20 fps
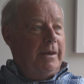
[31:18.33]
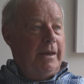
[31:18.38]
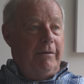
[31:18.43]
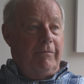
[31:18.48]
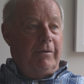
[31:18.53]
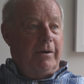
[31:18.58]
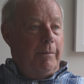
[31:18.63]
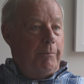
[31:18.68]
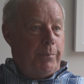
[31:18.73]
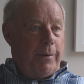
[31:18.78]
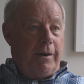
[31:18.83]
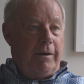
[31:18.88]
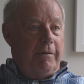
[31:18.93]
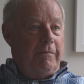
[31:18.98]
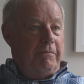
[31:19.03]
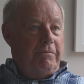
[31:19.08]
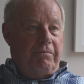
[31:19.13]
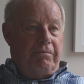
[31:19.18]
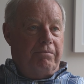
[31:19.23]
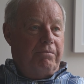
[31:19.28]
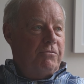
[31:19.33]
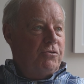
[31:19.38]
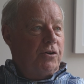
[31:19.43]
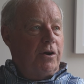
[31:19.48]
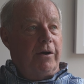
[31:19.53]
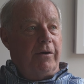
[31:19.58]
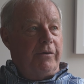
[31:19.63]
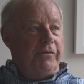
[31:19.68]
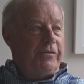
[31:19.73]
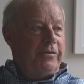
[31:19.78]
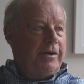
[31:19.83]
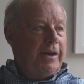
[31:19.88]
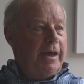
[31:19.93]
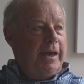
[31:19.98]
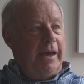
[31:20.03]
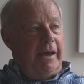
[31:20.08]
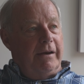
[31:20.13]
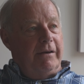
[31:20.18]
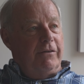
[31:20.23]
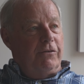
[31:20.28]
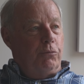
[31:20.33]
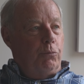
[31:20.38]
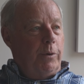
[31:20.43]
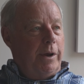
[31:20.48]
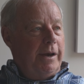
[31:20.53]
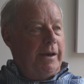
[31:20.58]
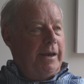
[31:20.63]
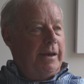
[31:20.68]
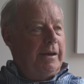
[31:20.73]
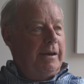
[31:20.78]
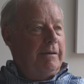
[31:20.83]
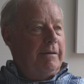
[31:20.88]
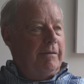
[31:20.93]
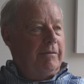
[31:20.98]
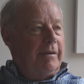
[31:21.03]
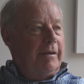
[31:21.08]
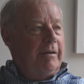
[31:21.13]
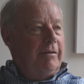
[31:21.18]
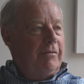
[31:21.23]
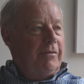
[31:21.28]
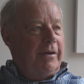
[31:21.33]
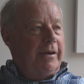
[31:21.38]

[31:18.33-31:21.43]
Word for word: even above Charles and Diana's wedding and things